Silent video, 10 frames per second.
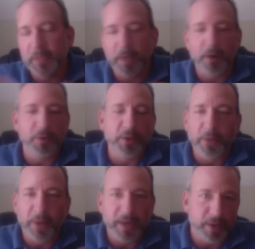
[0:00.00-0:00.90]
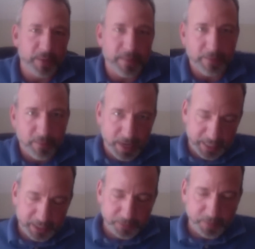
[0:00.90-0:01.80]
you know, the only way you can make money
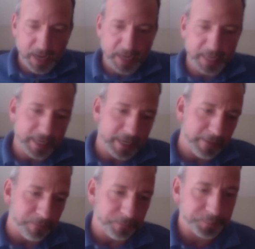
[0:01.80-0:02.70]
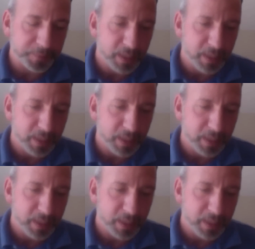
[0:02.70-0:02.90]
is by